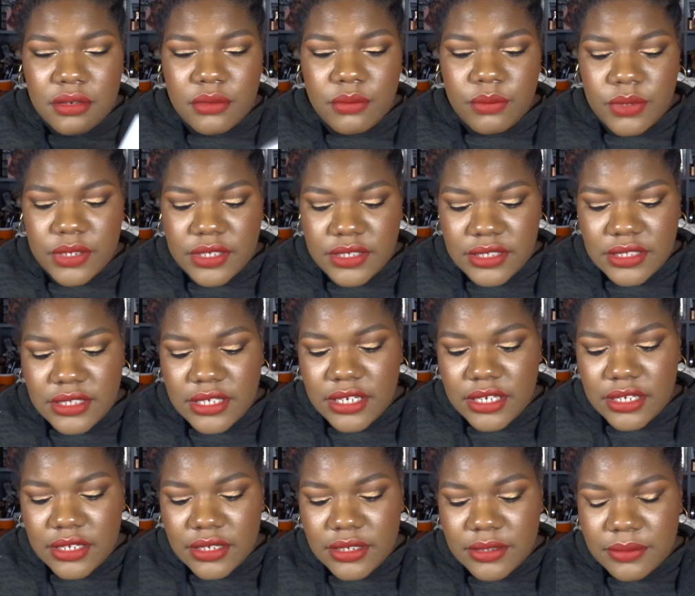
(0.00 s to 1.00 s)
was
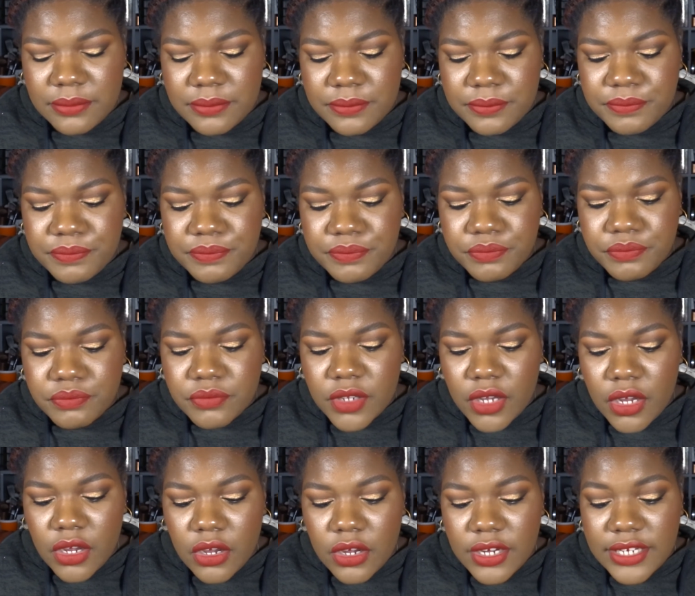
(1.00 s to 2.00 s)
still
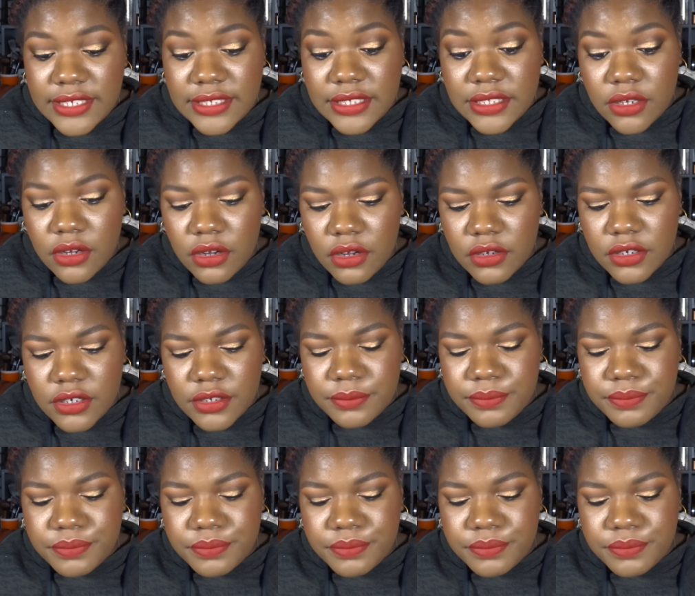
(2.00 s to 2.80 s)
in stock.